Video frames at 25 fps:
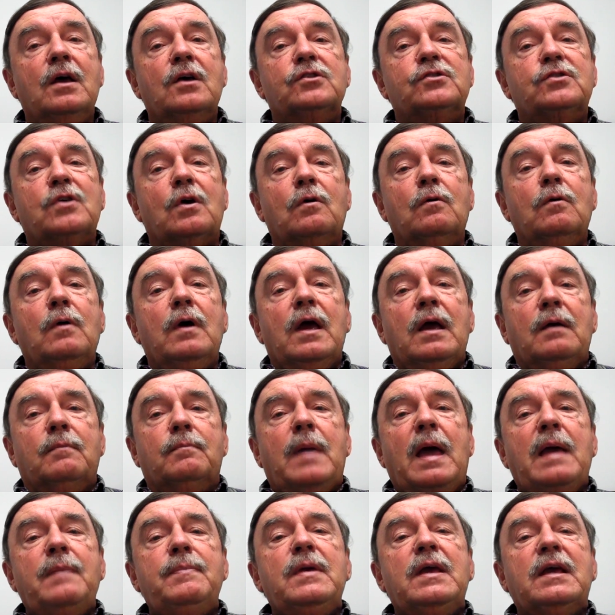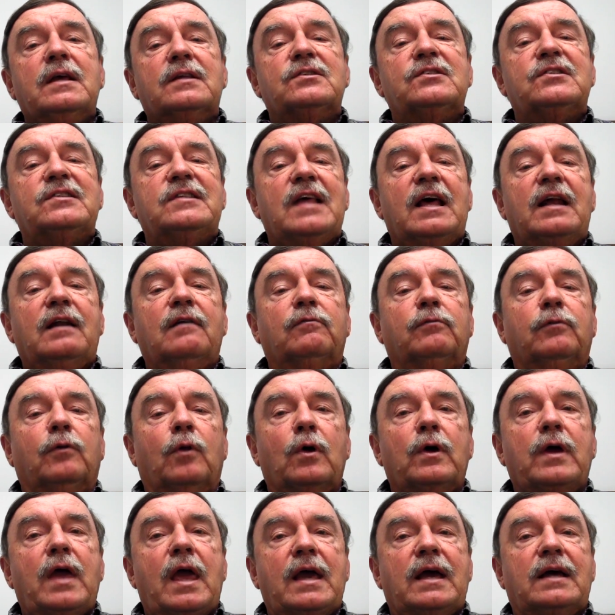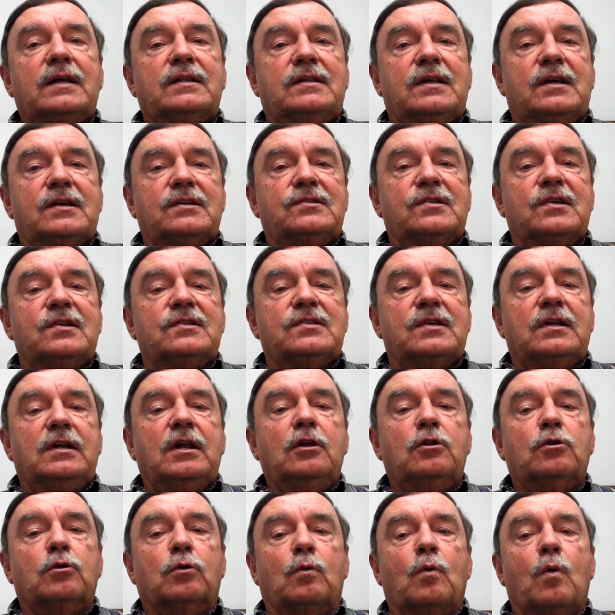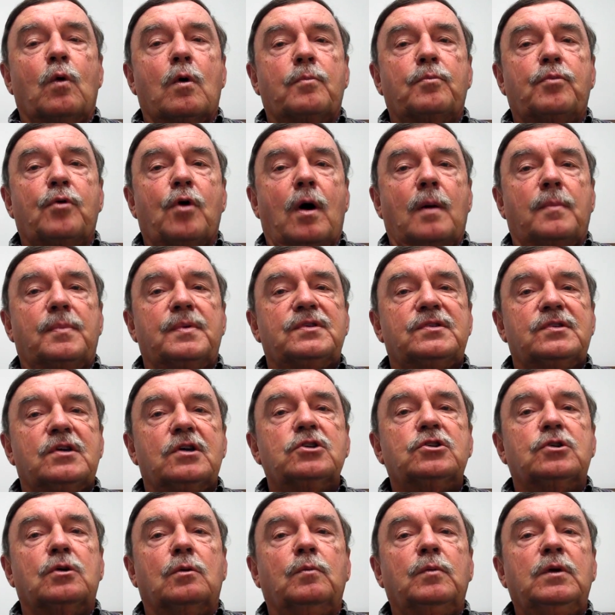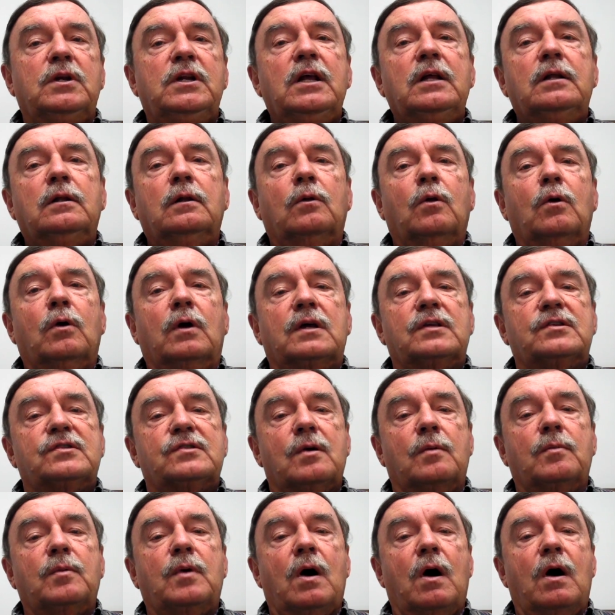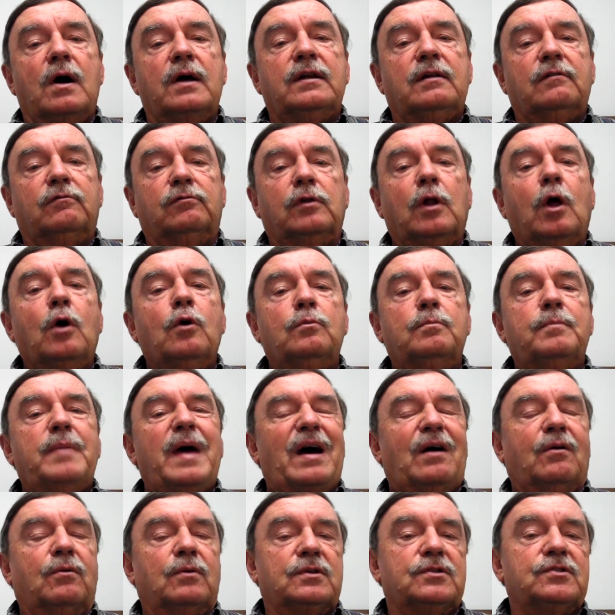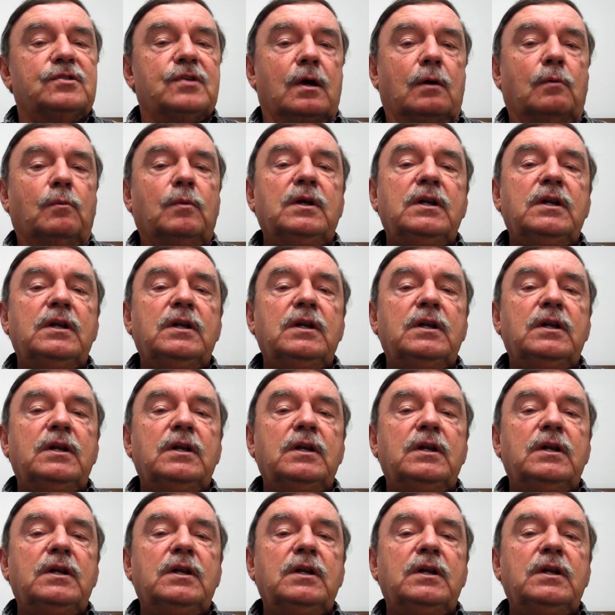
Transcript: So maybe instead of looking at this as an either-or proposition, we need to look at some kind of load balancing.